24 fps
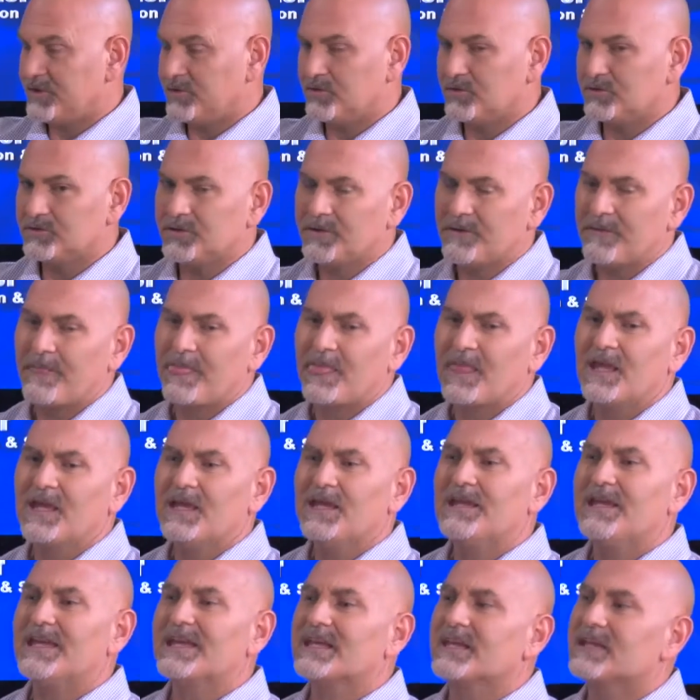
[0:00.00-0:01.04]
field.
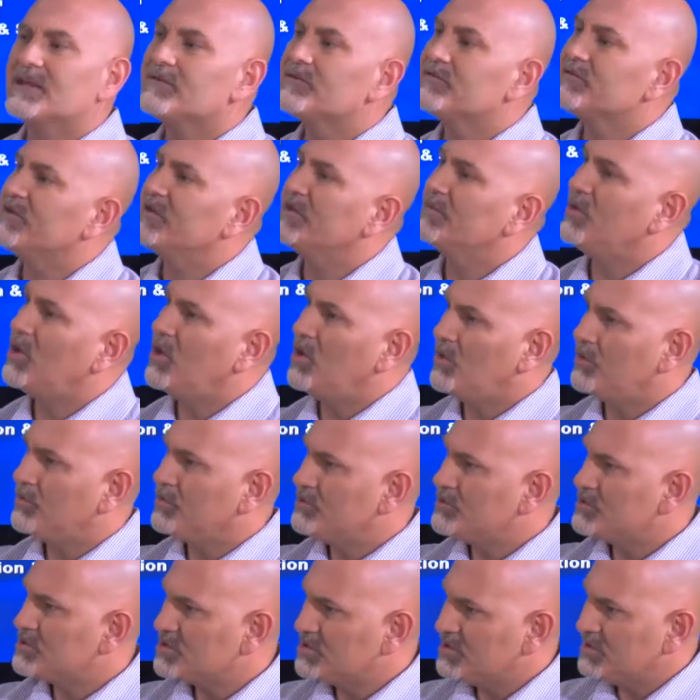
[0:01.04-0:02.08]
It gives them
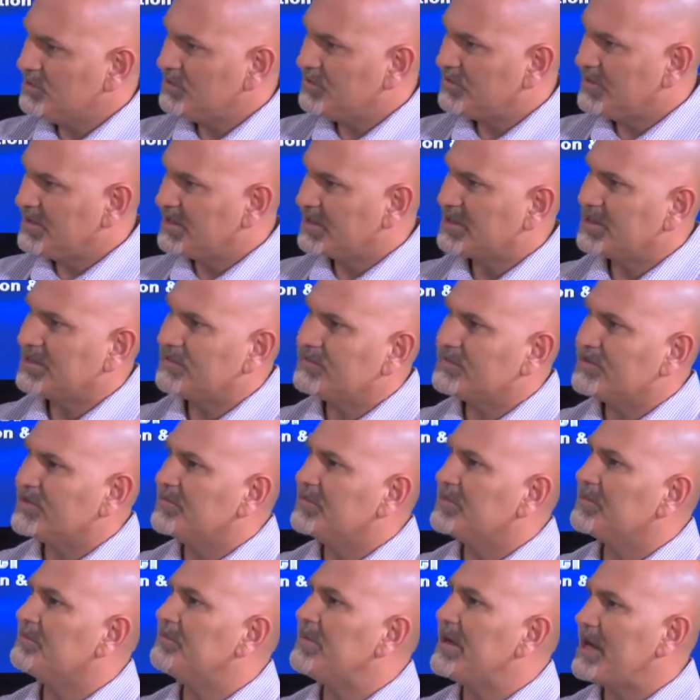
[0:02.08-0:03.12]
ownership and it gives
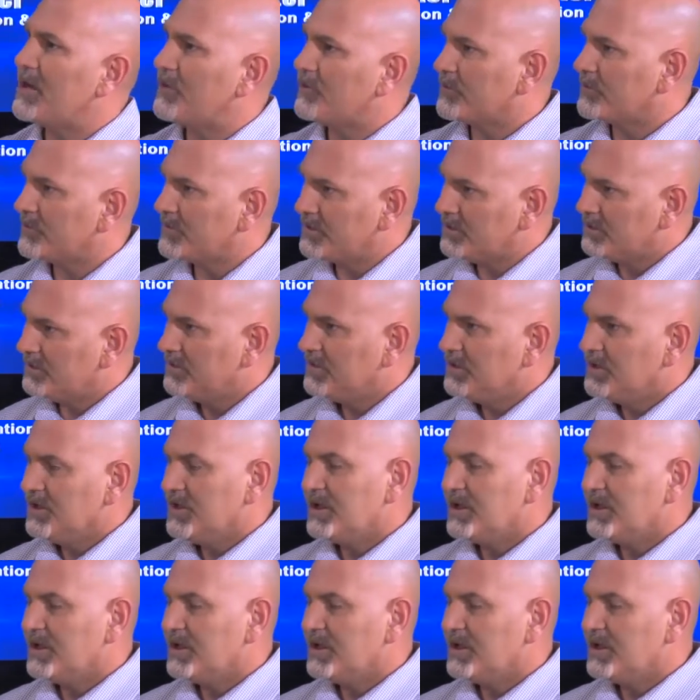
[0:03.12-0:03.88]
them empowerment.